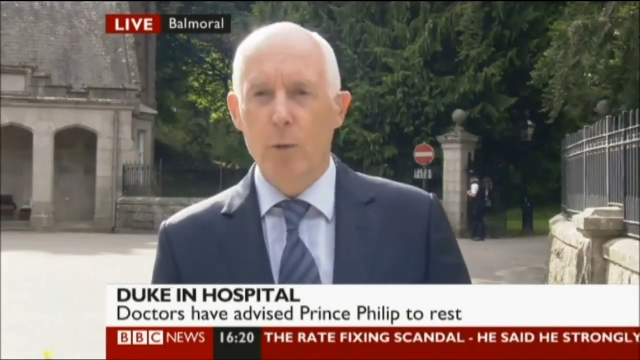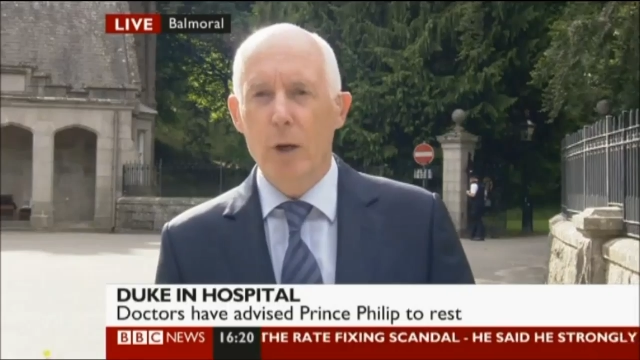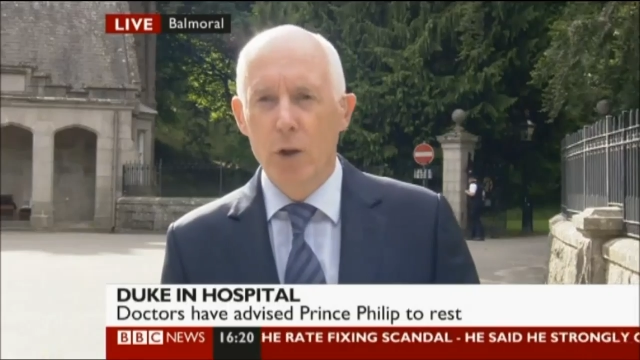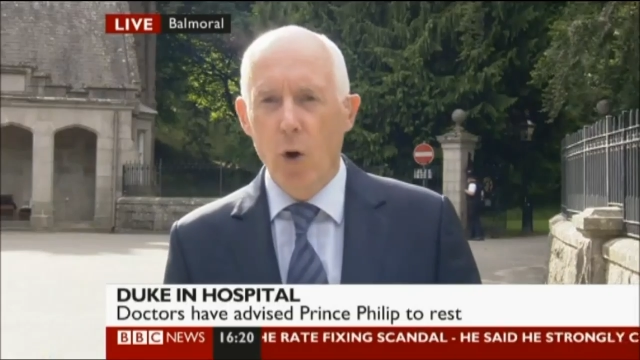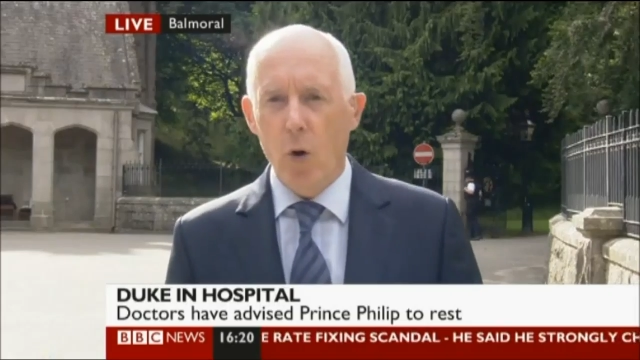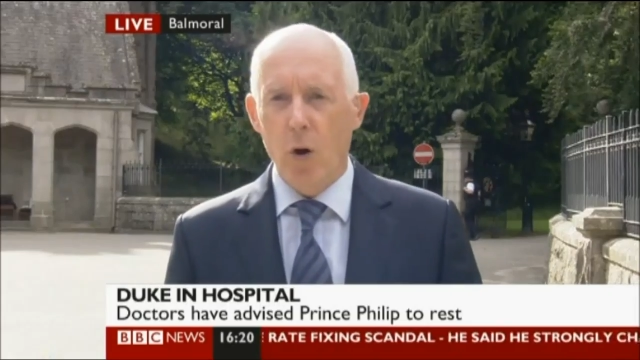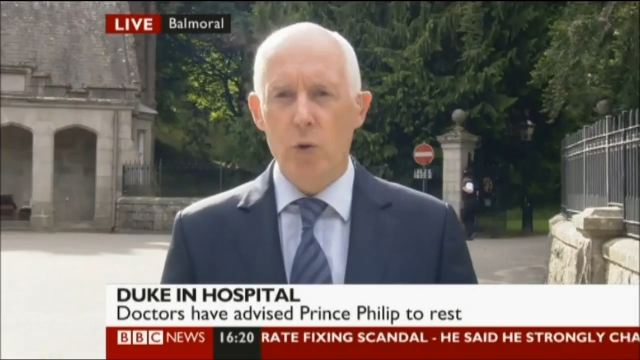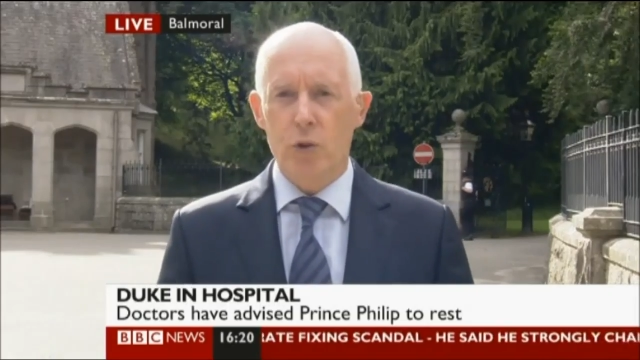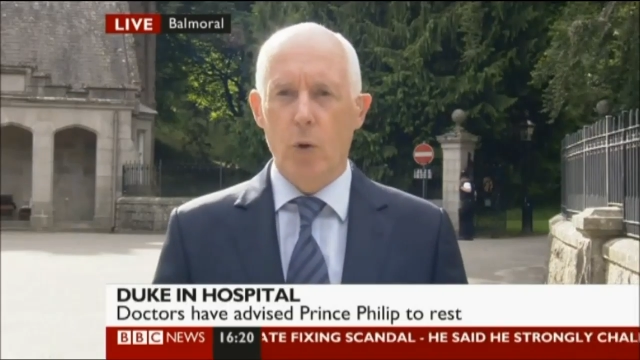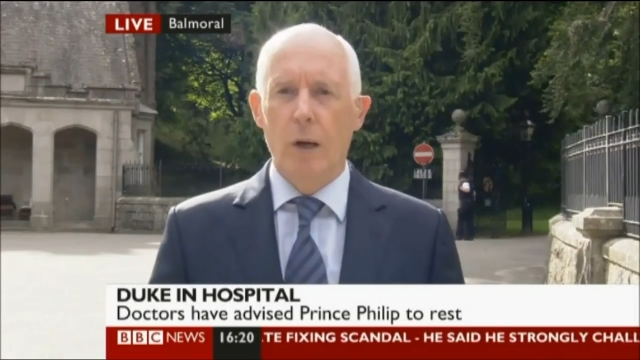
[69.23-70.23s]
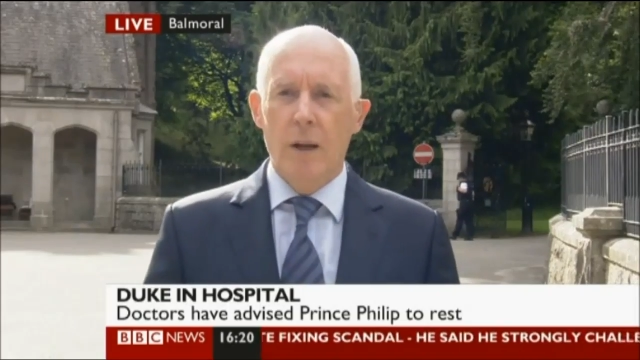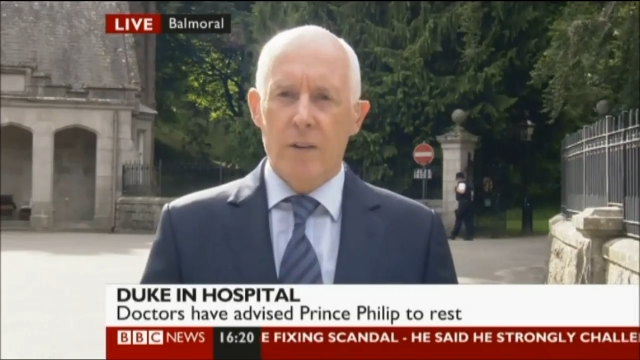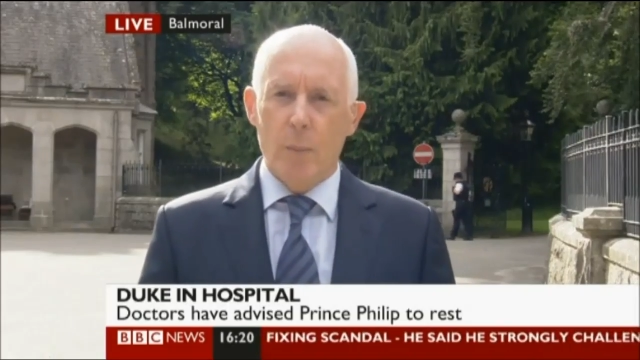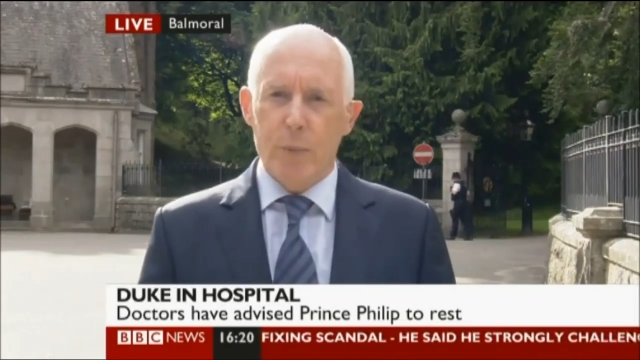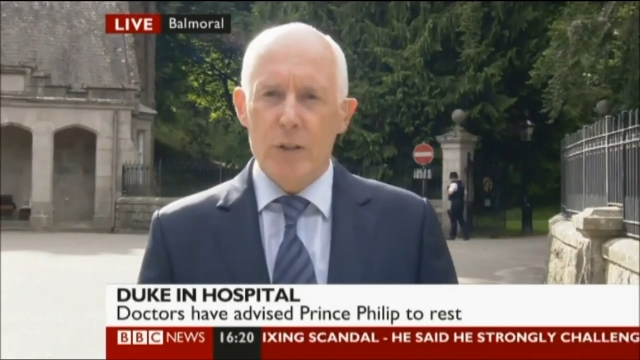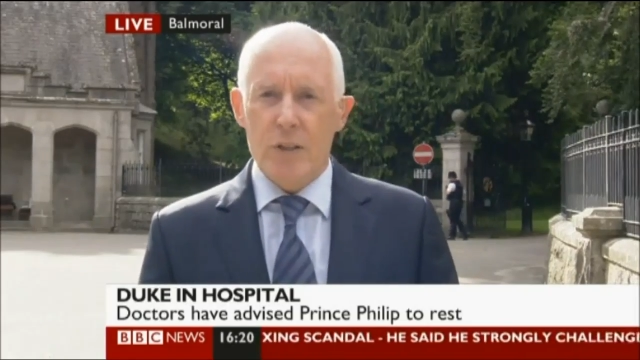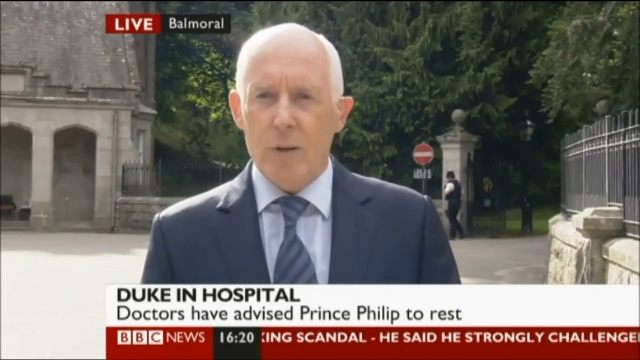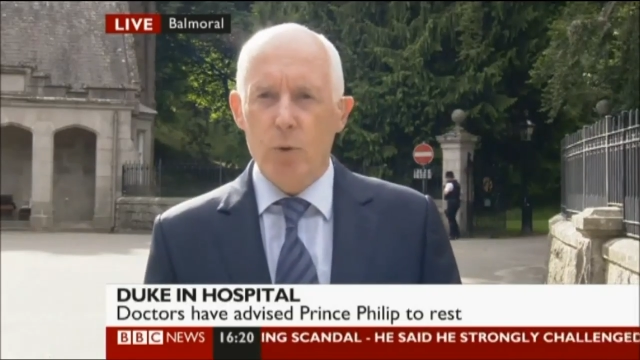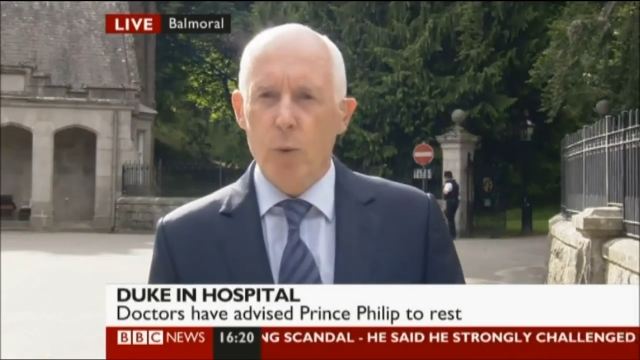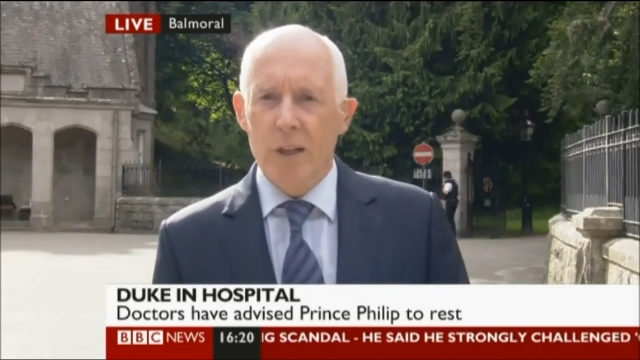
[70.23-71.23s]
Now, we know also that Prince
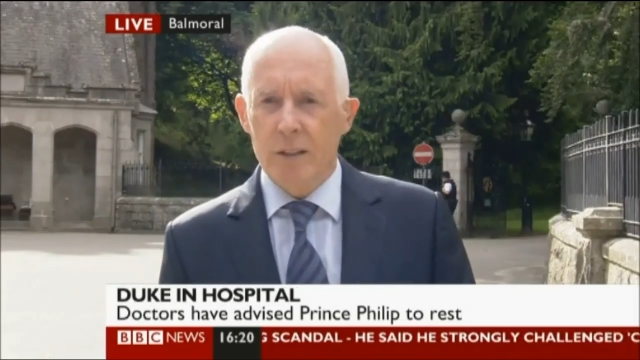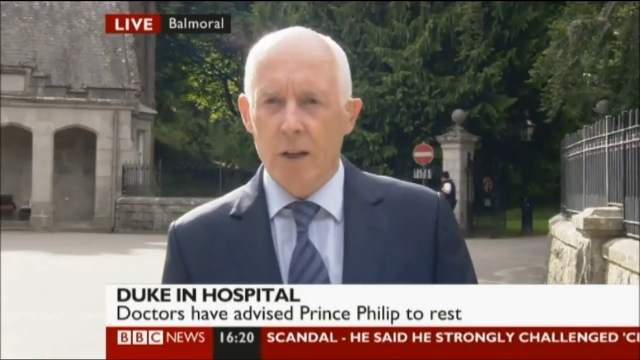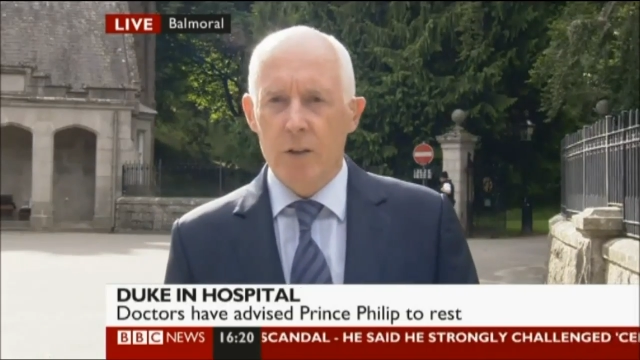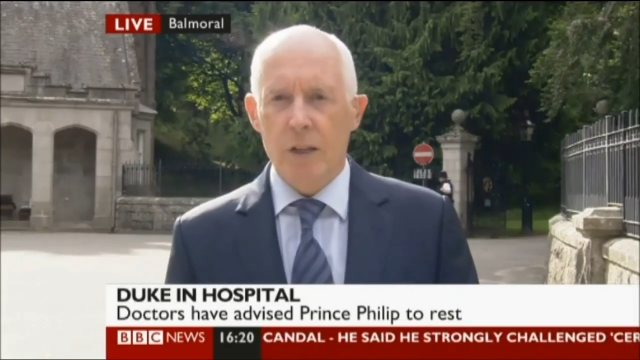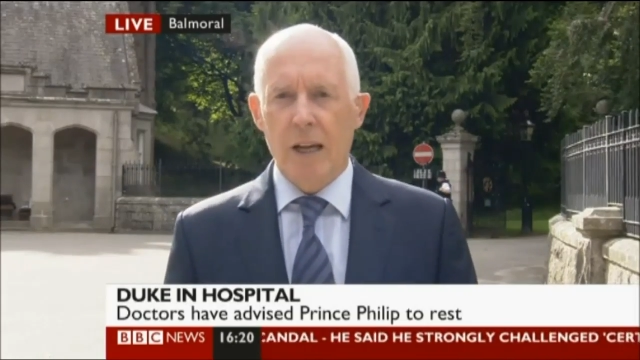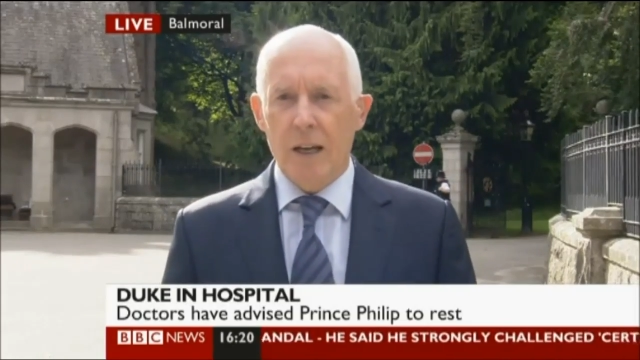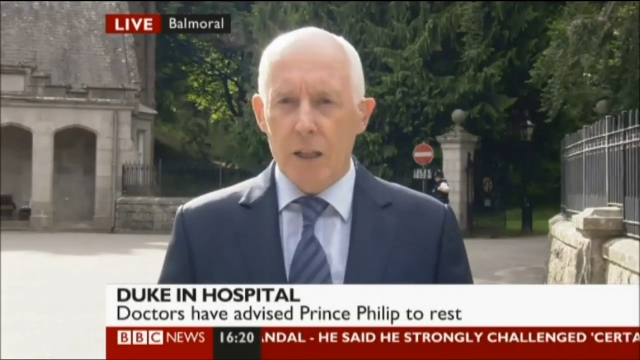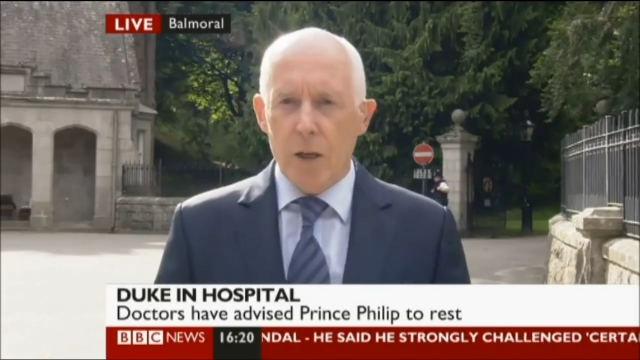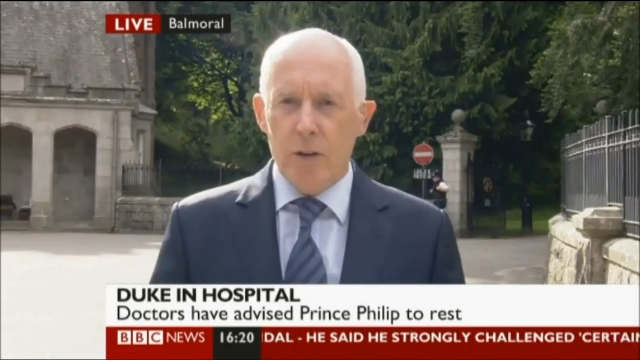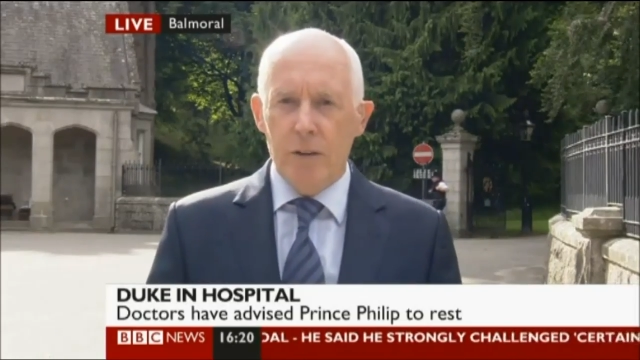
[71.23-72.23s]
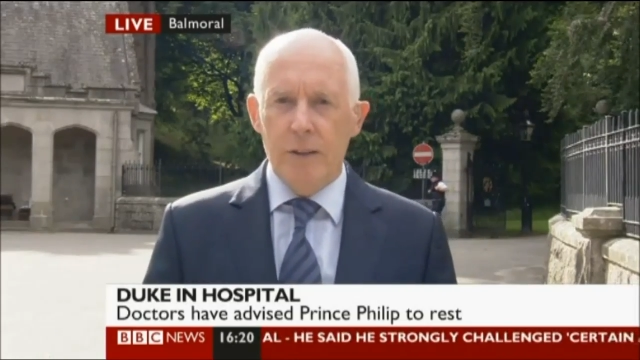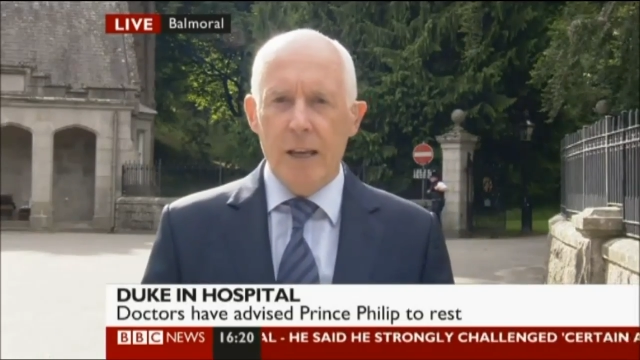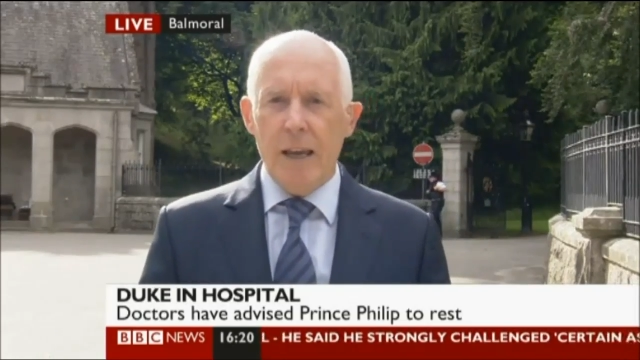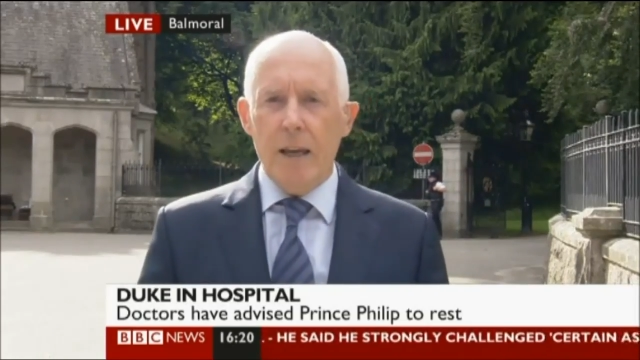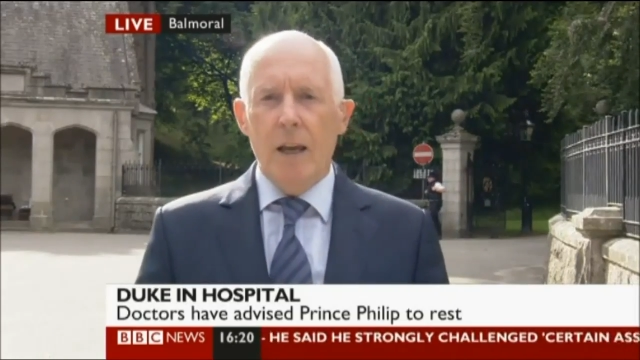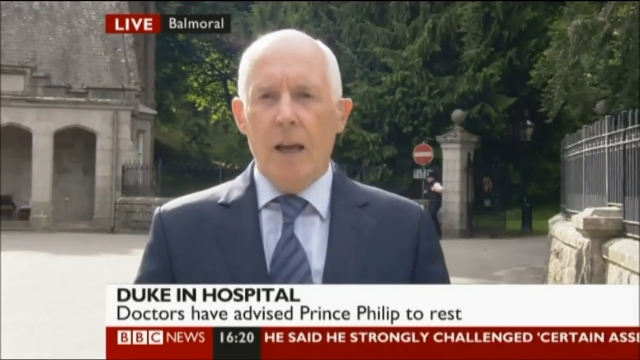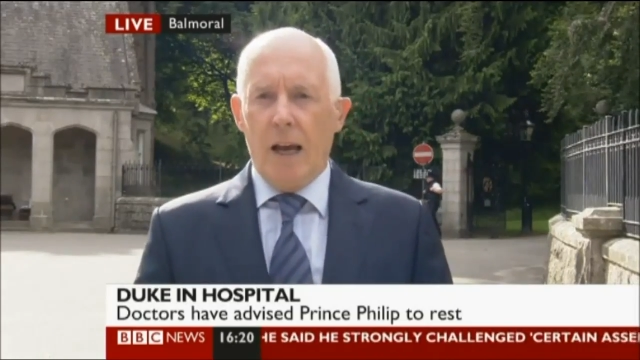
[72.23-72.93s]
Edward went out earlier in the day,